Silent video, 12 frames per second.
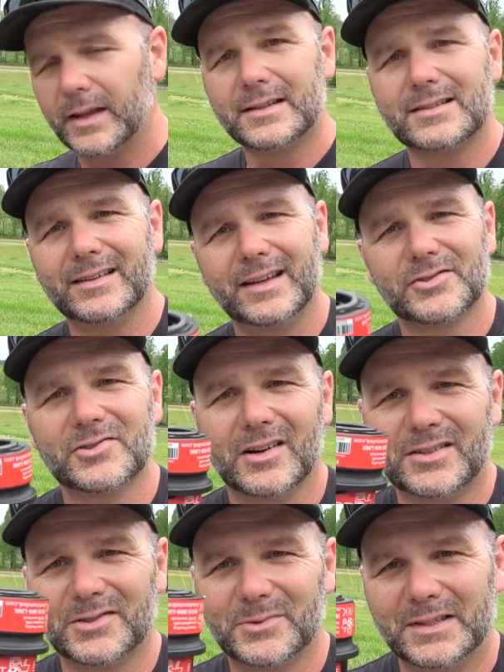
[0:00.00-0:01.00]
that's in the
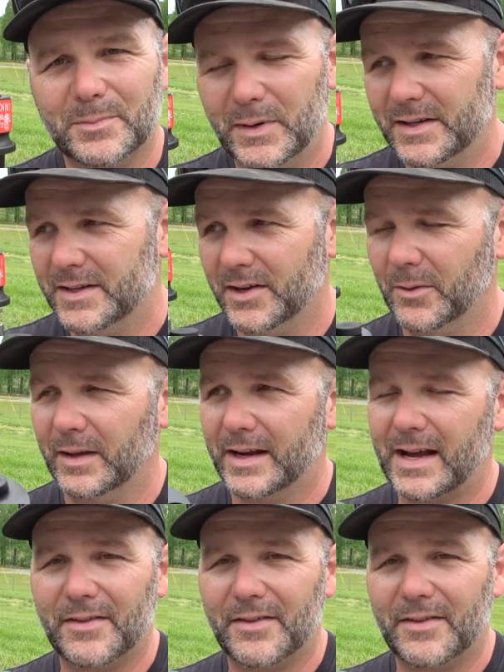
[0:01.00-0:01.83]
instructions with the PTO link.